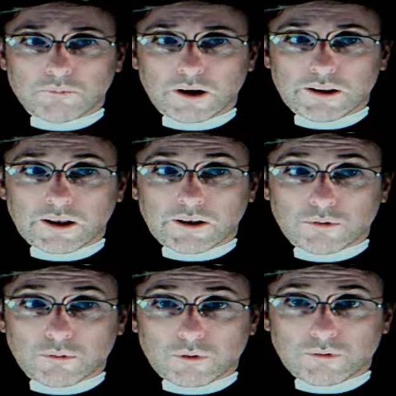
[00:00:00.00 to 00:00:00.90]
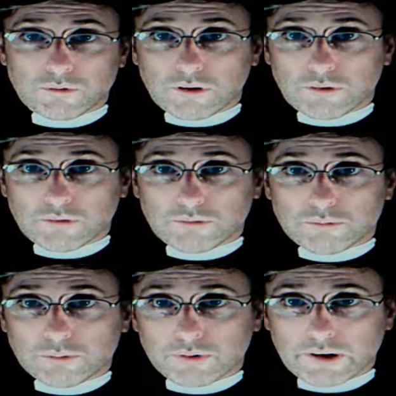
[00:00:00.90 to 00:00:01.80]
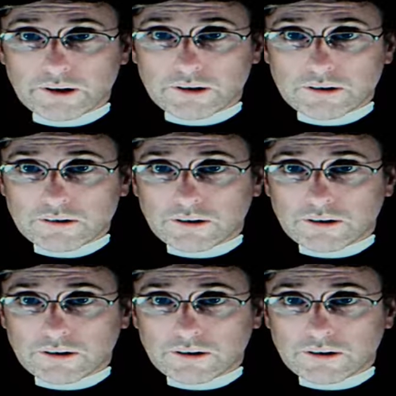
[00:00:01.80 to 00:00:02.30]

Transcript: I do an awful lot of prayer,